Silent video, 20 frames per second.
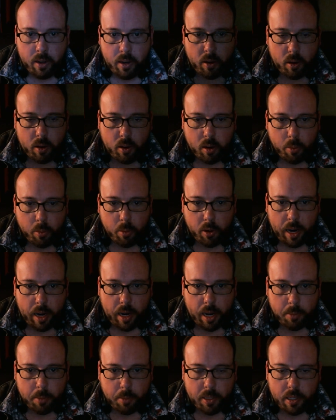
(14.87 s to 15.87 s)
Or
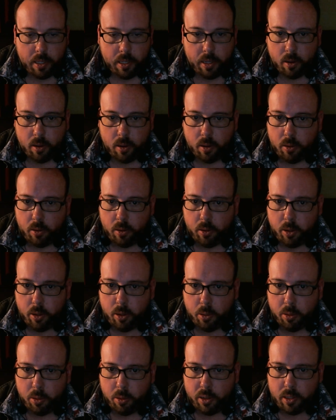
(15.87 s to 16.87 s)
perhaps, in our own
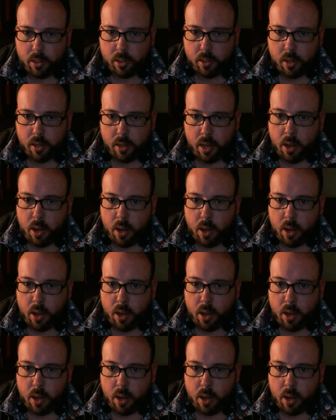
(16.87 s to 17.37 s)
hubris,